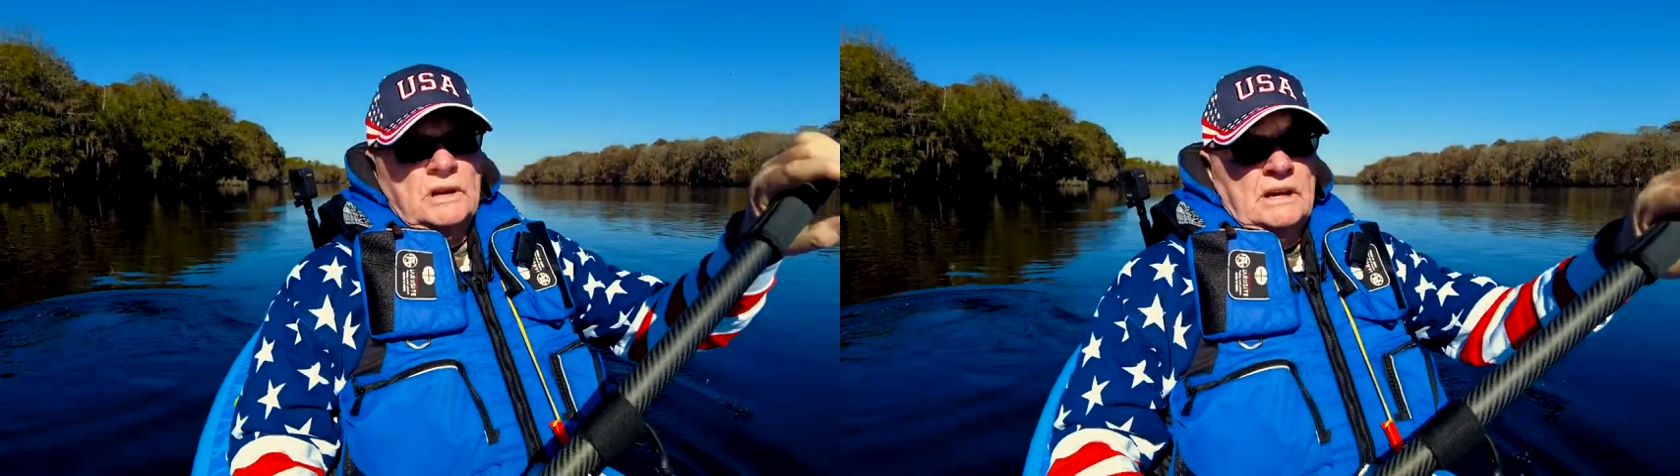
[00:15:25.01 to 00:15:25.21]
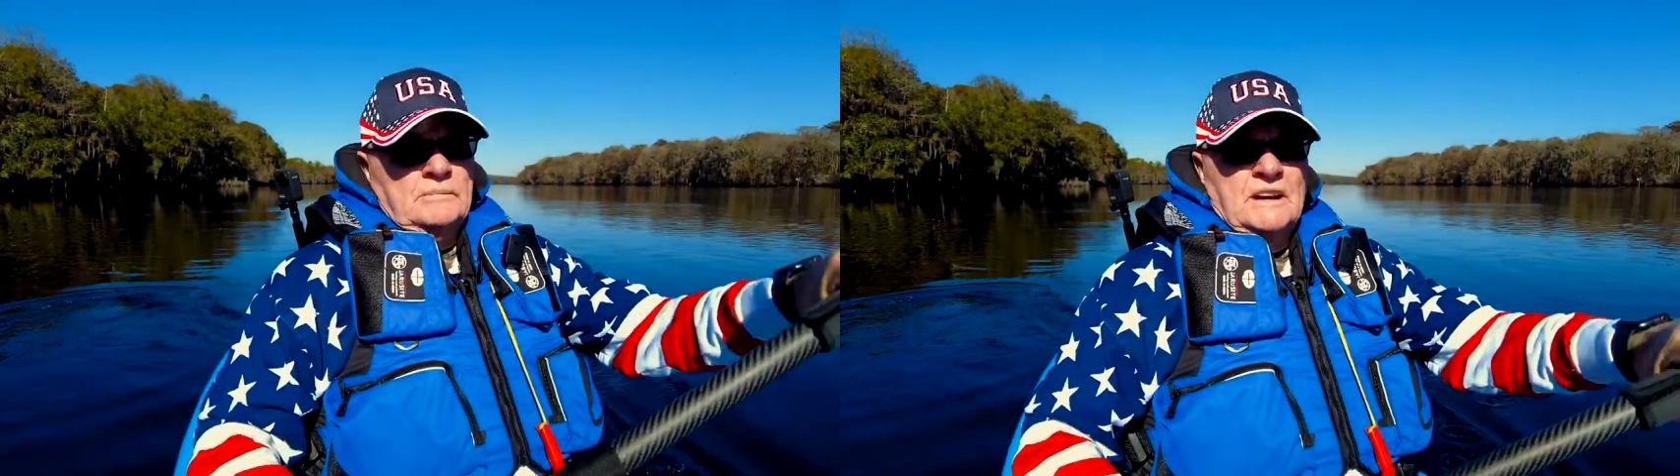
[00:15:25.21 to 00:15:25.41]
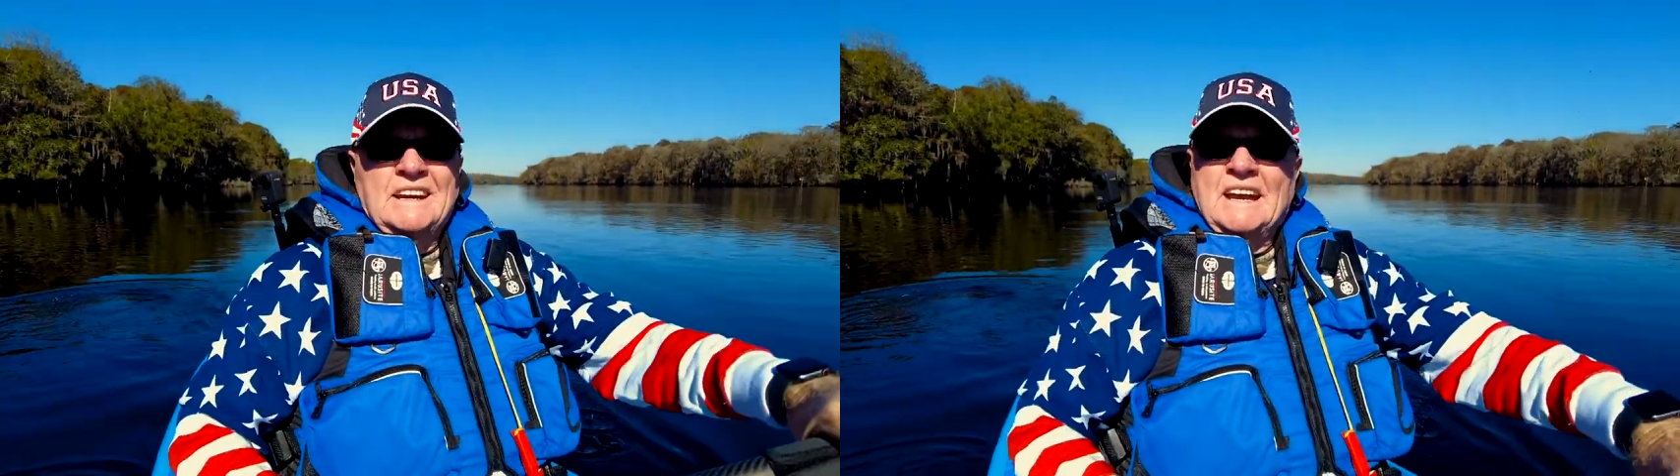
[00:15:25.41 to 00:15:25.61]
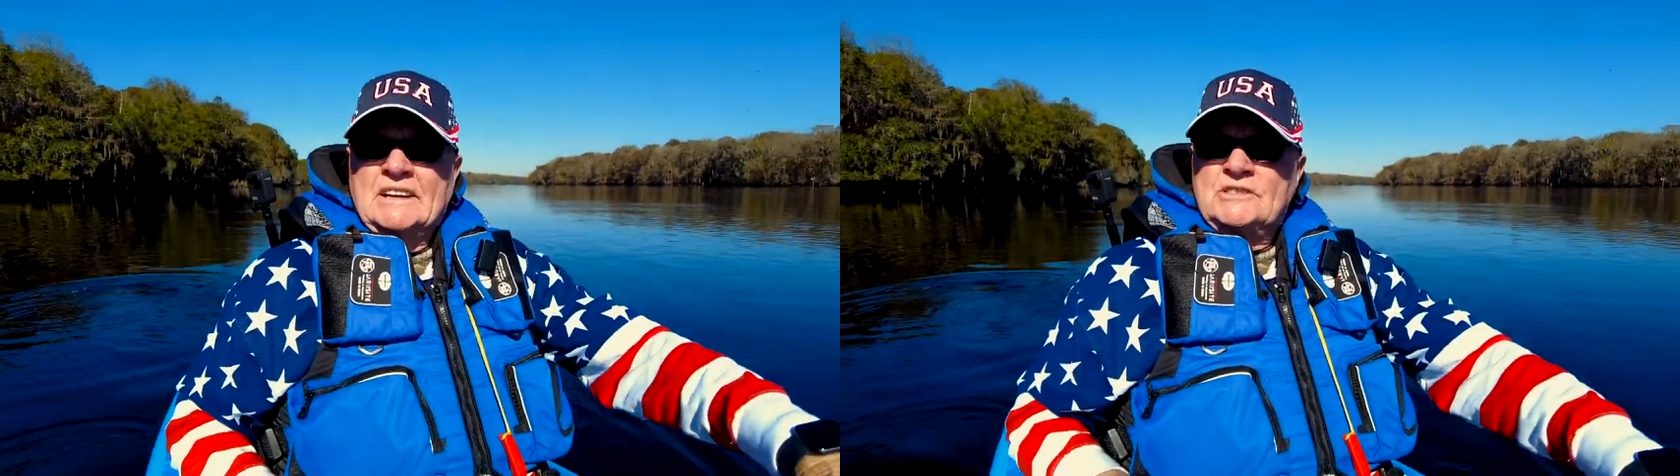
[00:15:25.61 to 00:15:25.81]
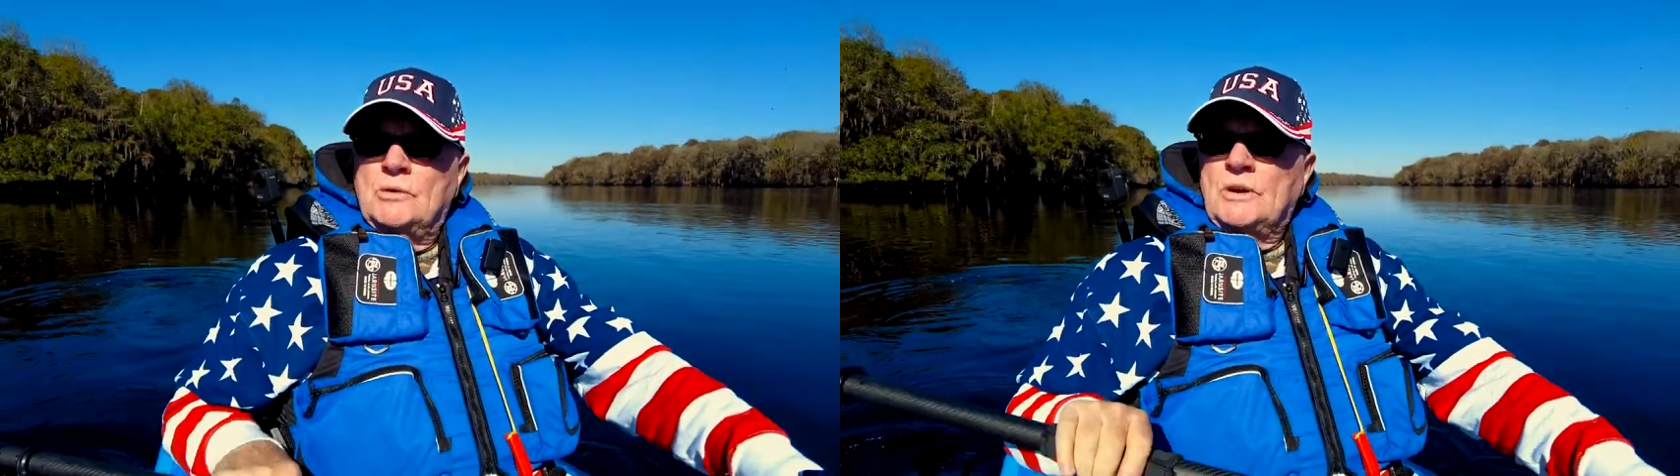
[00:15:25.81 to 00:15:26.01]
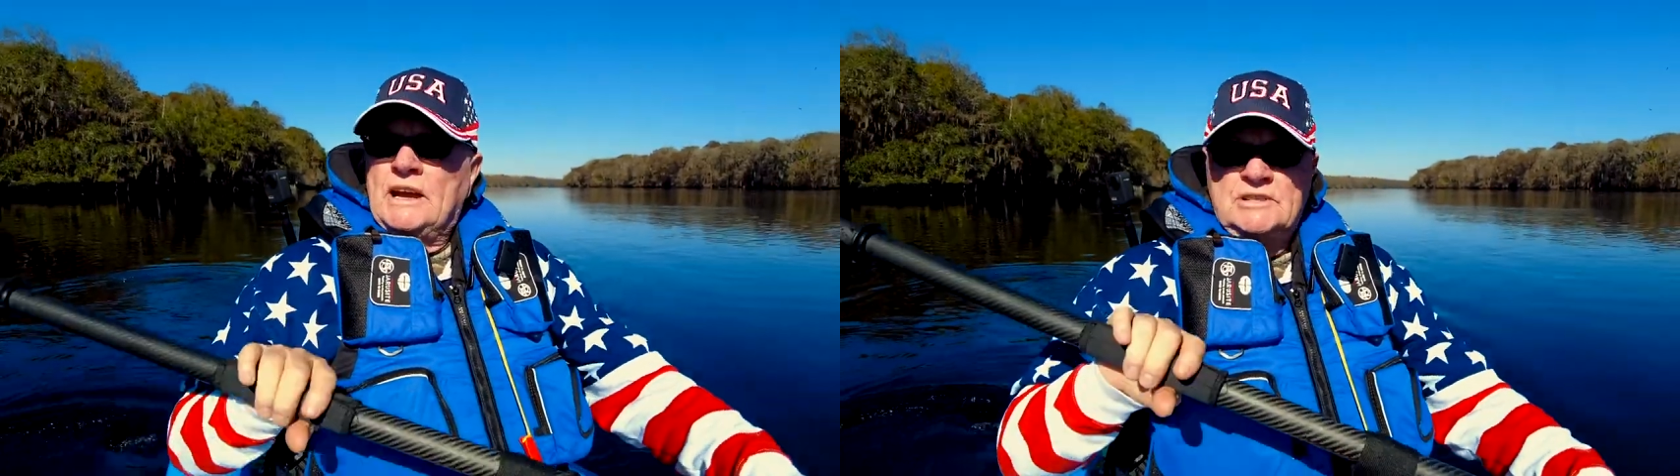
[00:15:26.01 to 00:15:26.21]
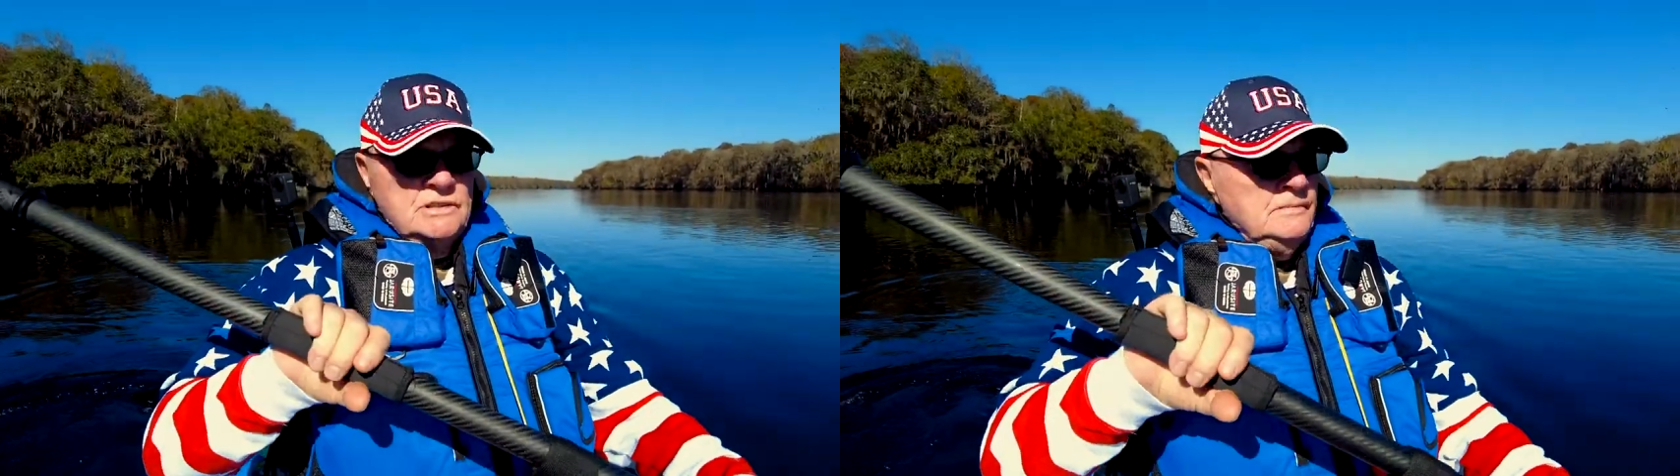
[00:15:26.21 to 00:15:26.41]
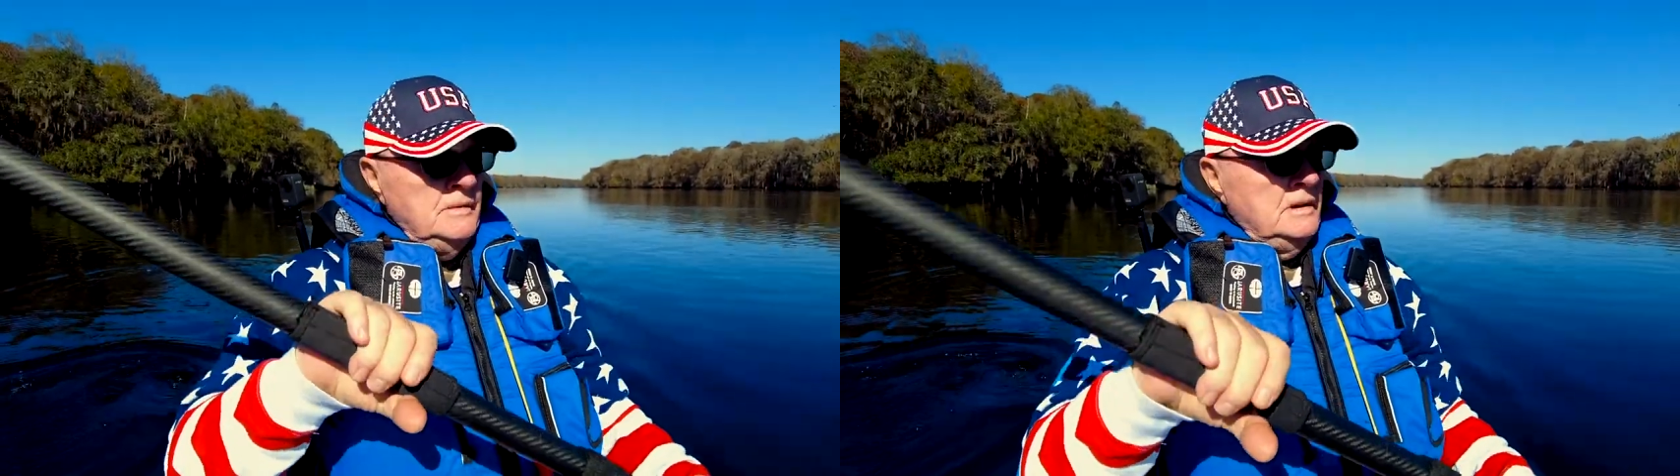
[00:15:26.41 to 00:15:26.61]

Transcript: at my next location.